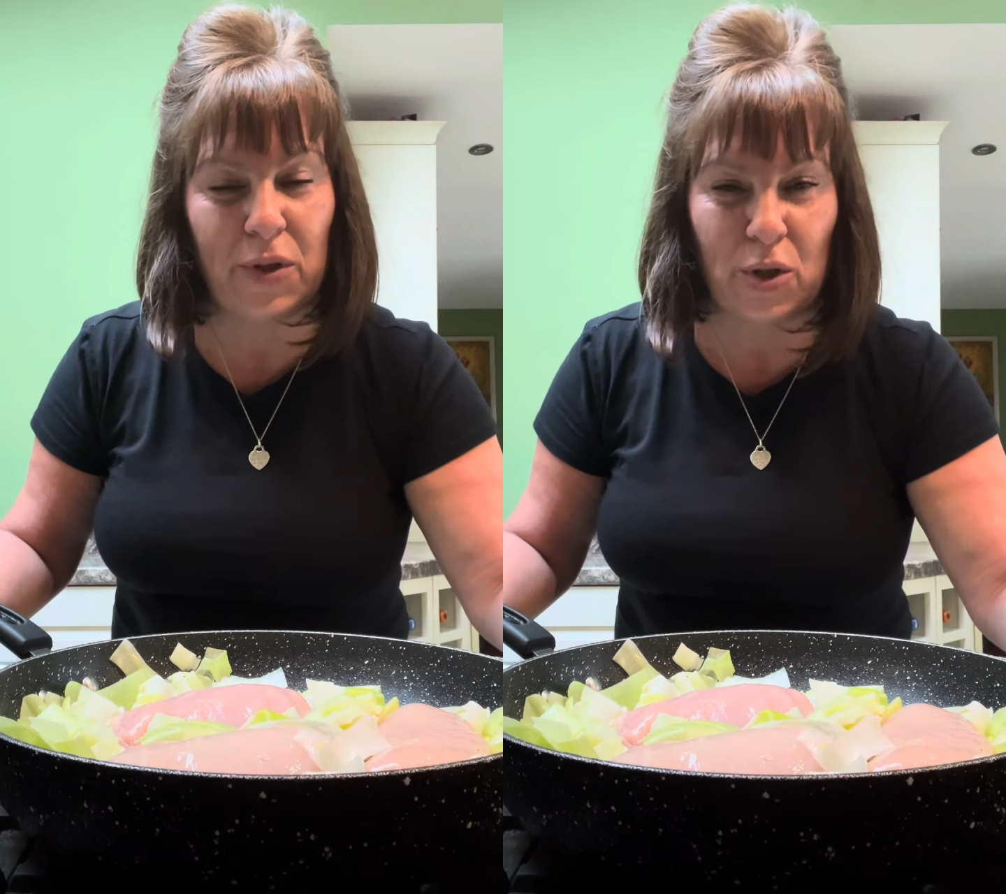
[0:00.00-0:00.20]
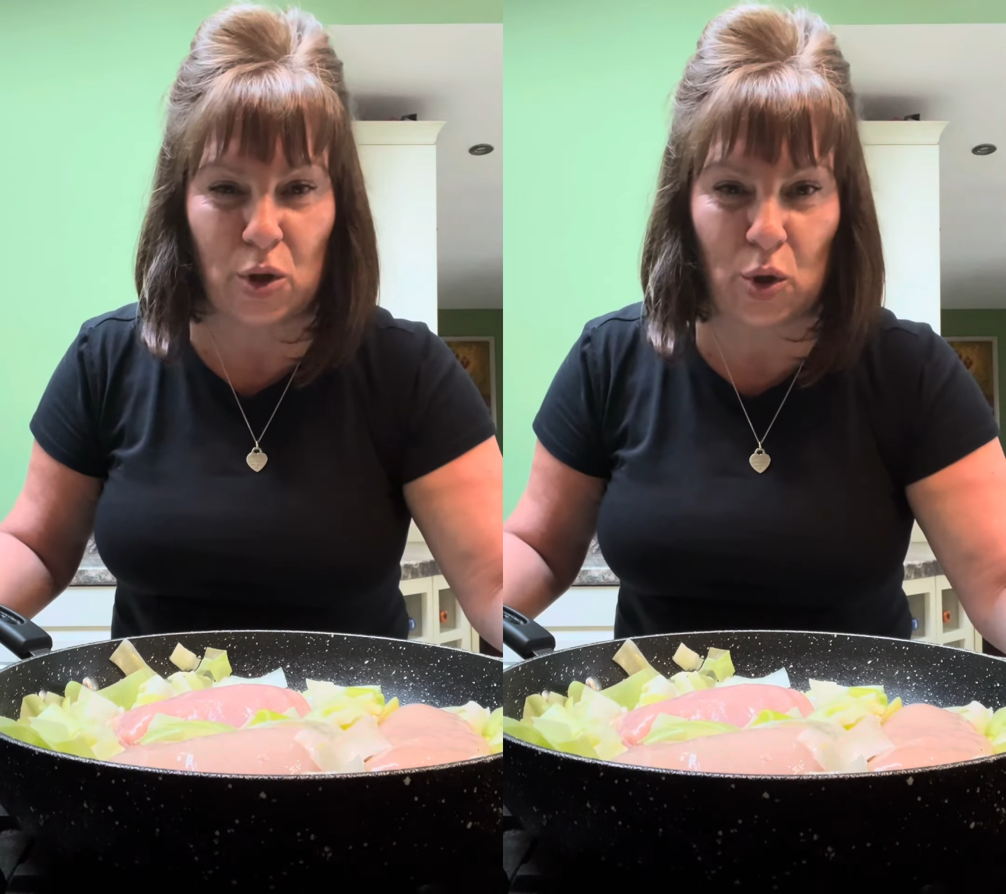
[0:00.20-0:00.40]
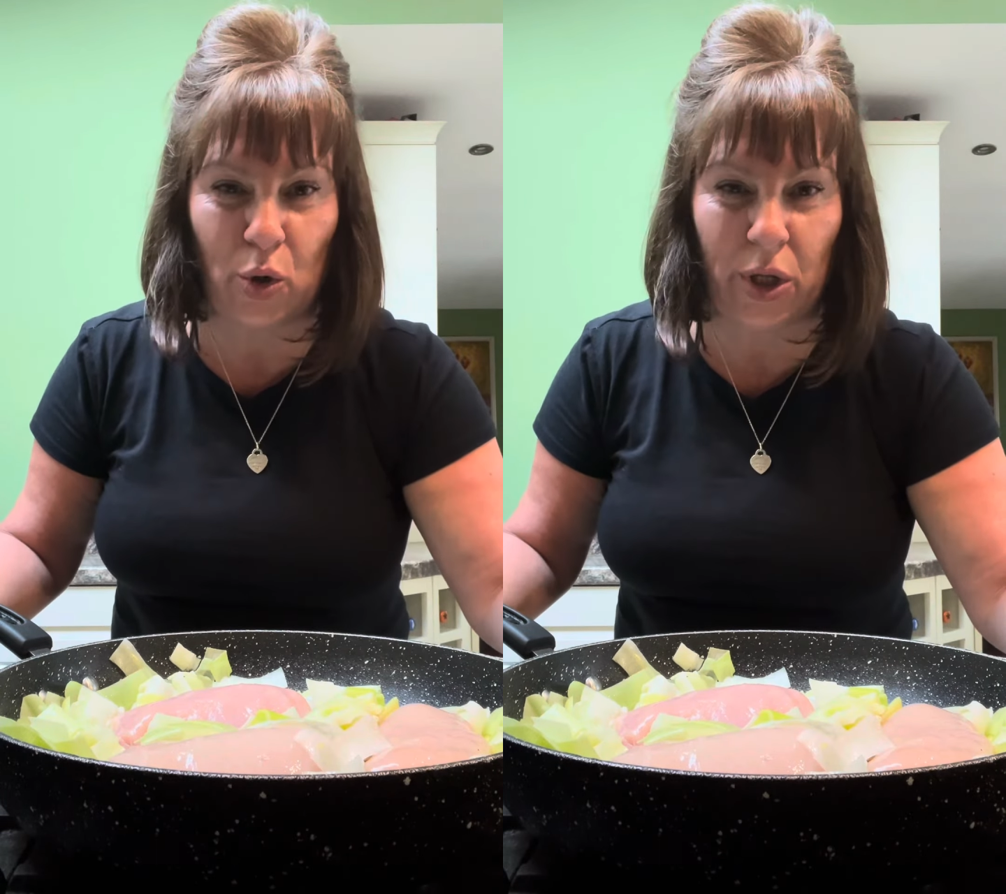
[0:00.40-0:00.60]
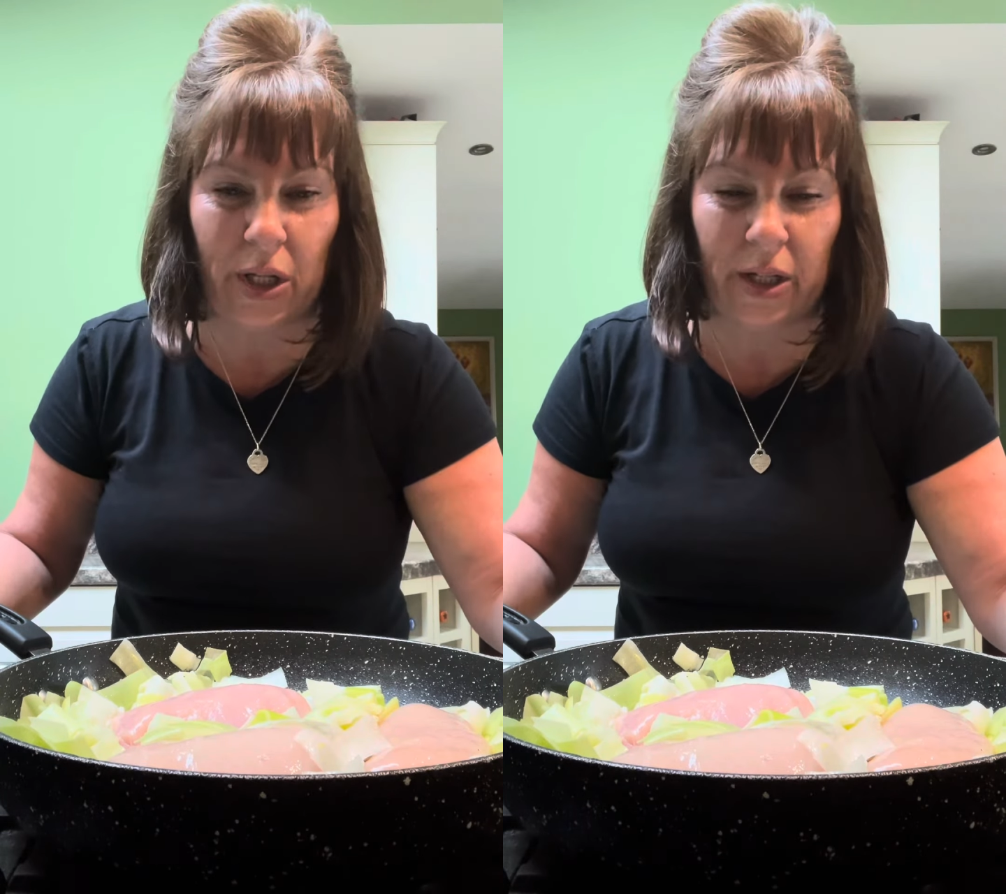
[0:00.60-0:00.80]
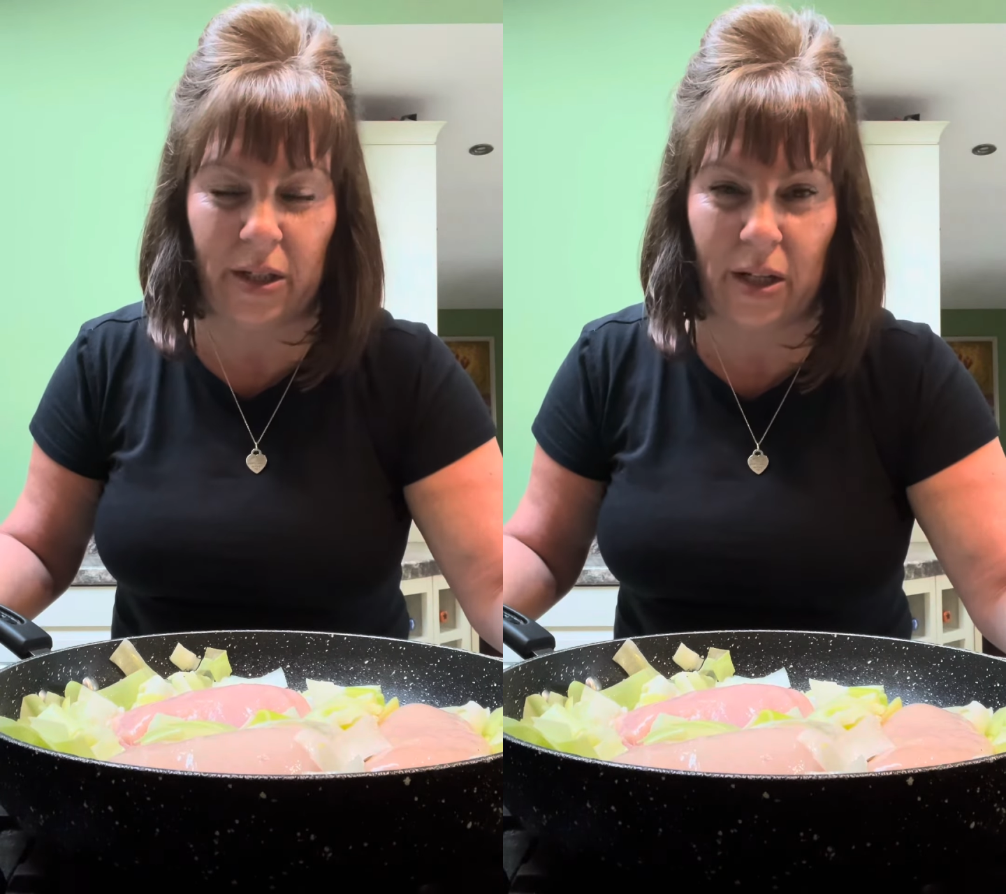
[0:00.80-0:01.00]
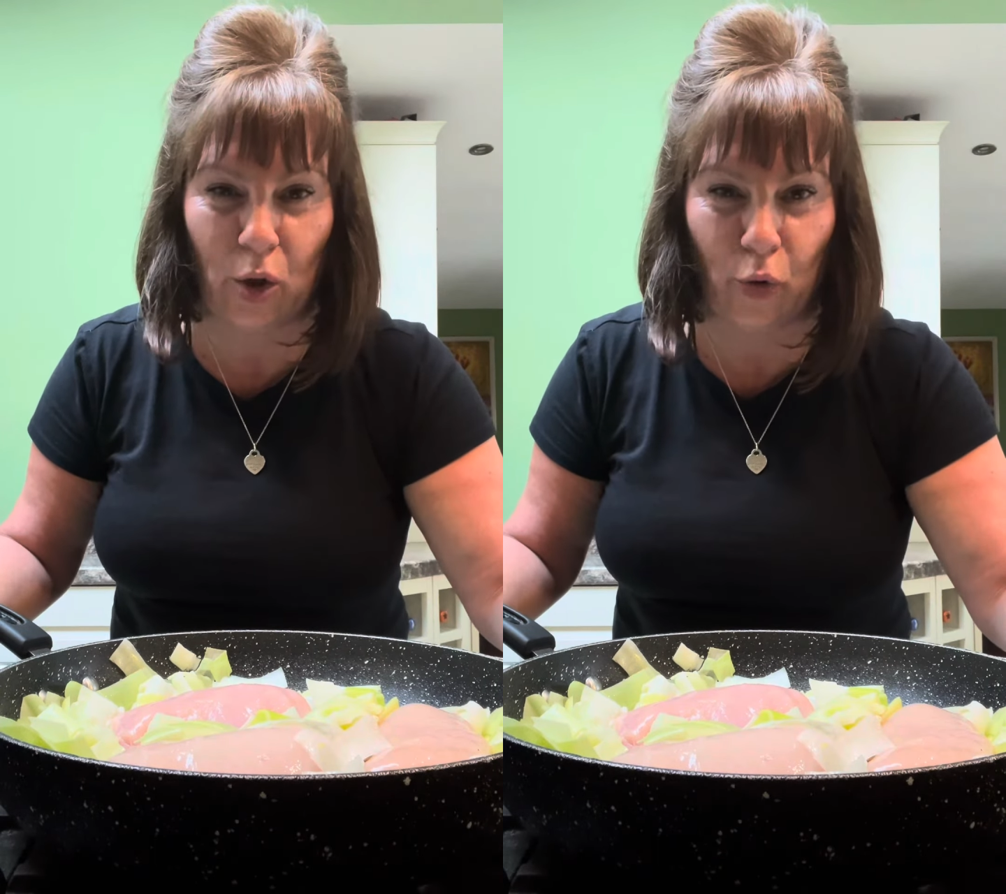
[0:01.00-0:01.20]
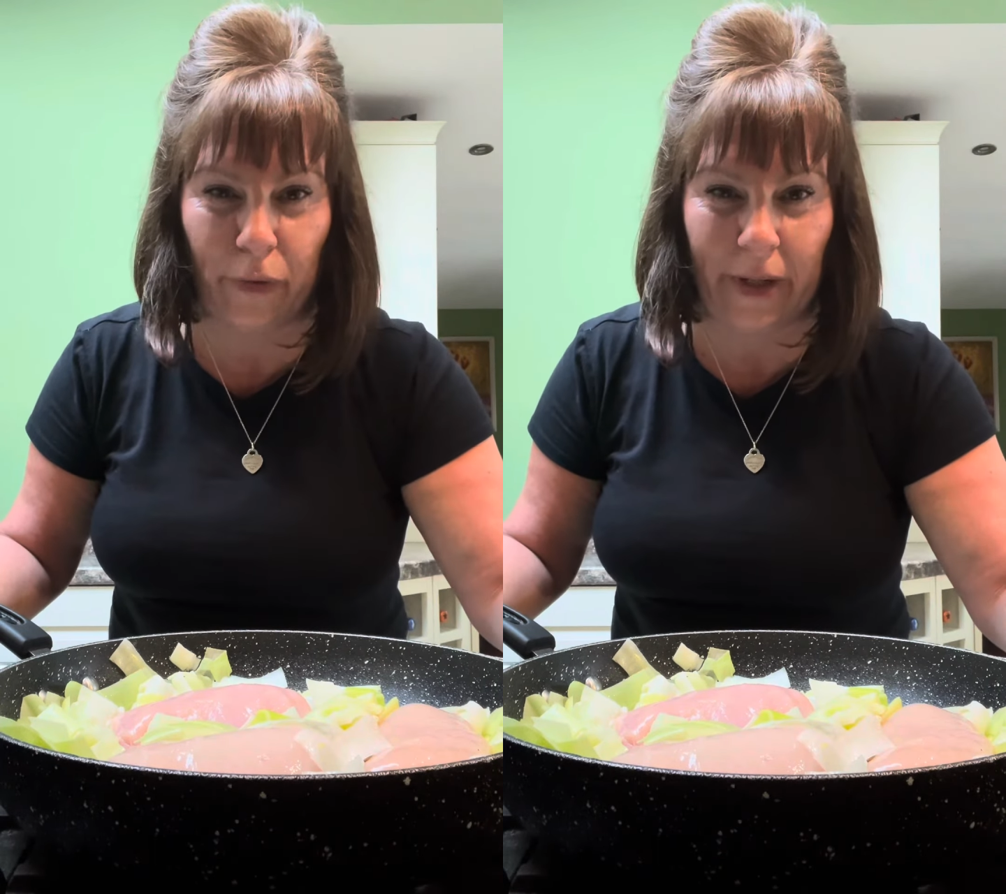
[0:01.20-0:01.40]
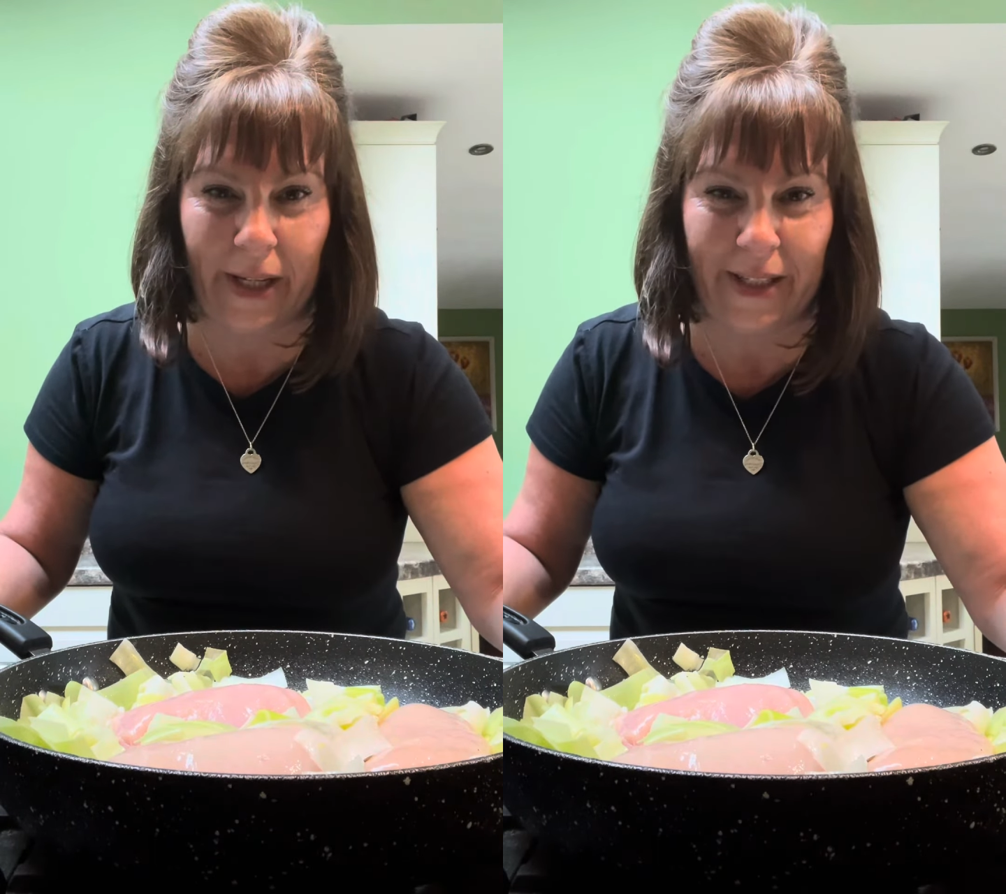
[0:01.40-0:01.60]
and succulent and
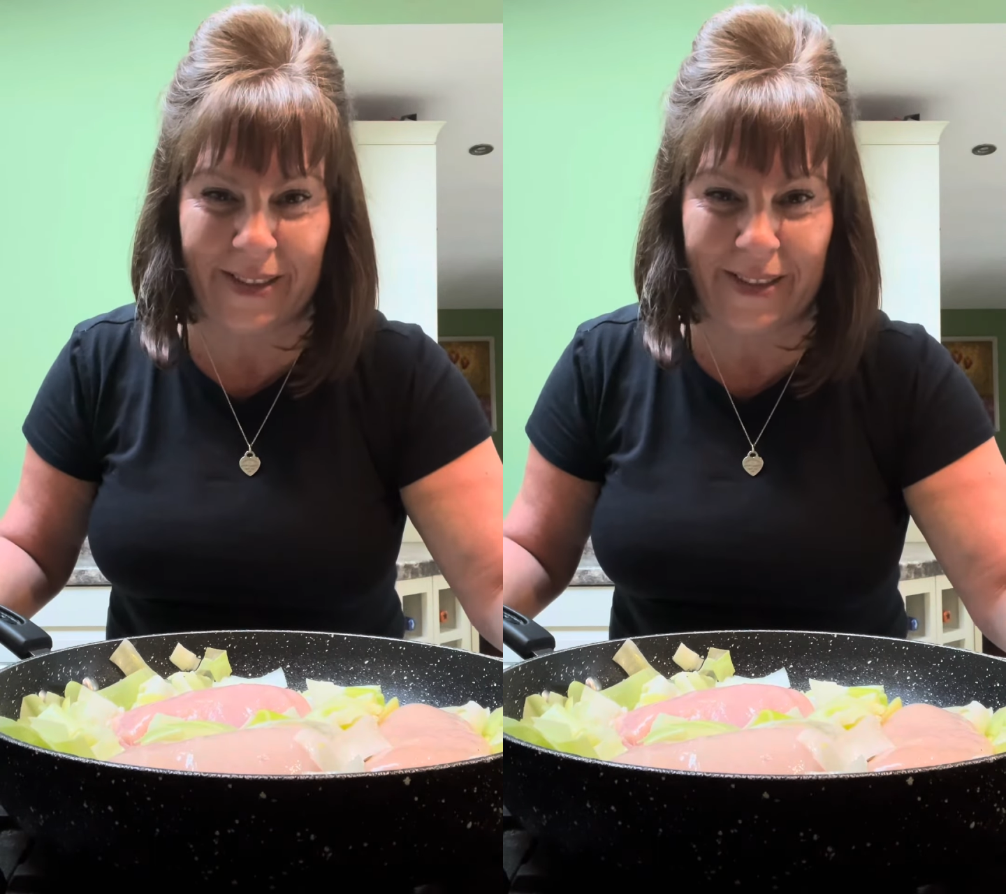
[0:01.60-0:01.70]
lovely.